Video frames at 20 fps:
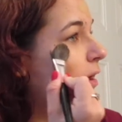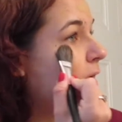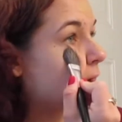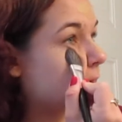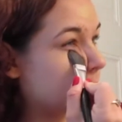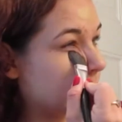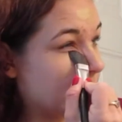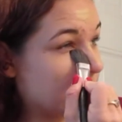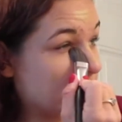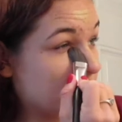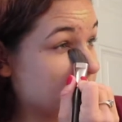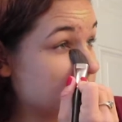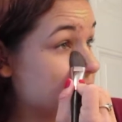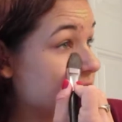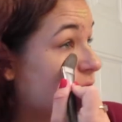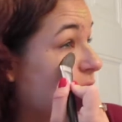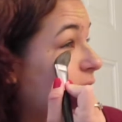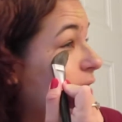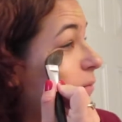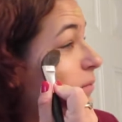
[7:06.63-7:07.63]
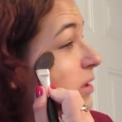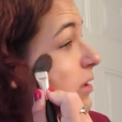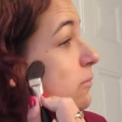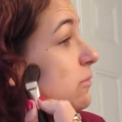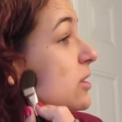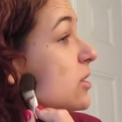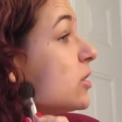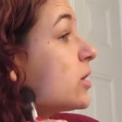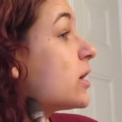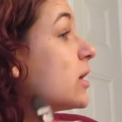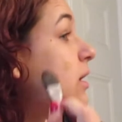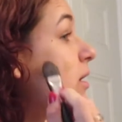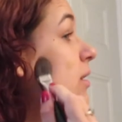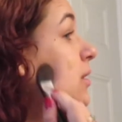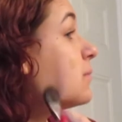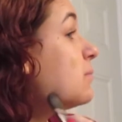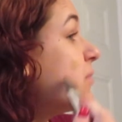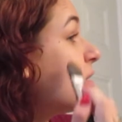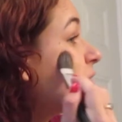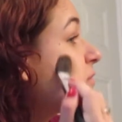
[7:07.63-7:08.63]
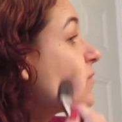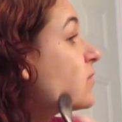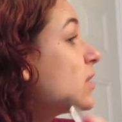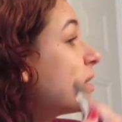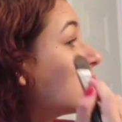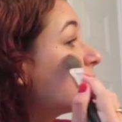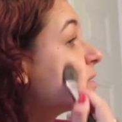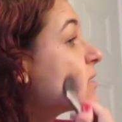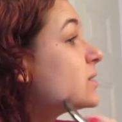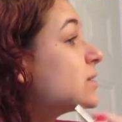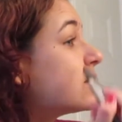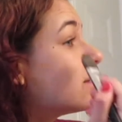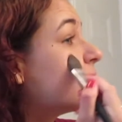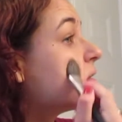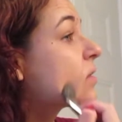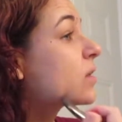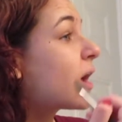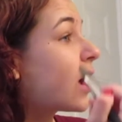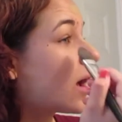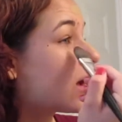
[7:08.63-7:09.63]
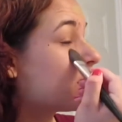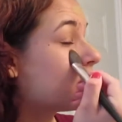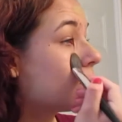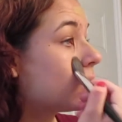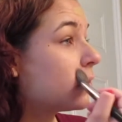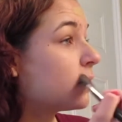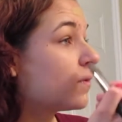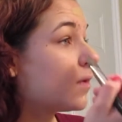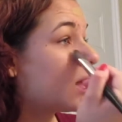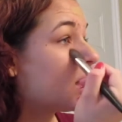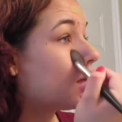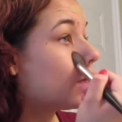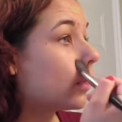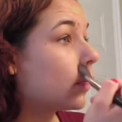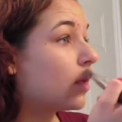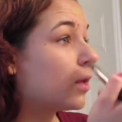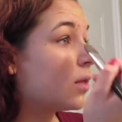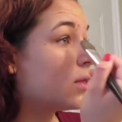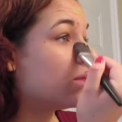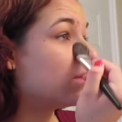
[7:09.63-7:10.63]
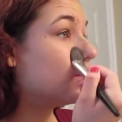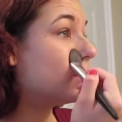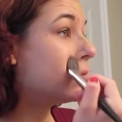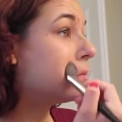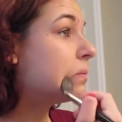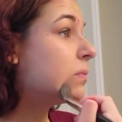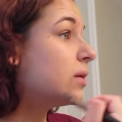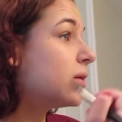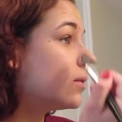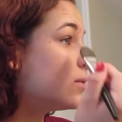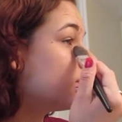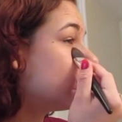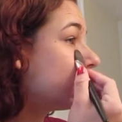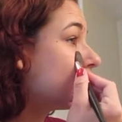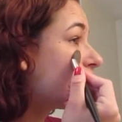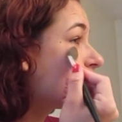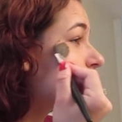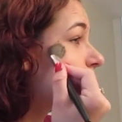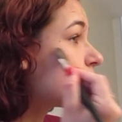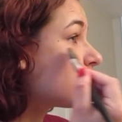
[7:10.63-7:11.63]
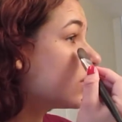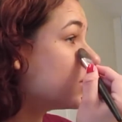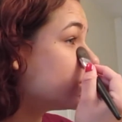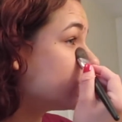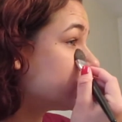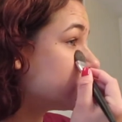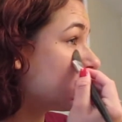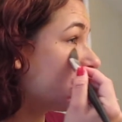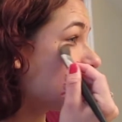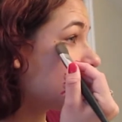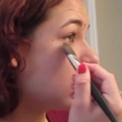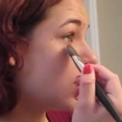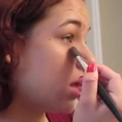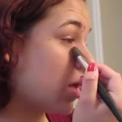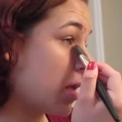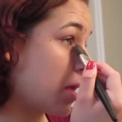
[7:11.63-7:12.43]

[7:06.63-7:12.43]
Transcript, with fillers: And again, I'm sorry, I'm going to be looking in the mirror for this because this is kind of the most crucial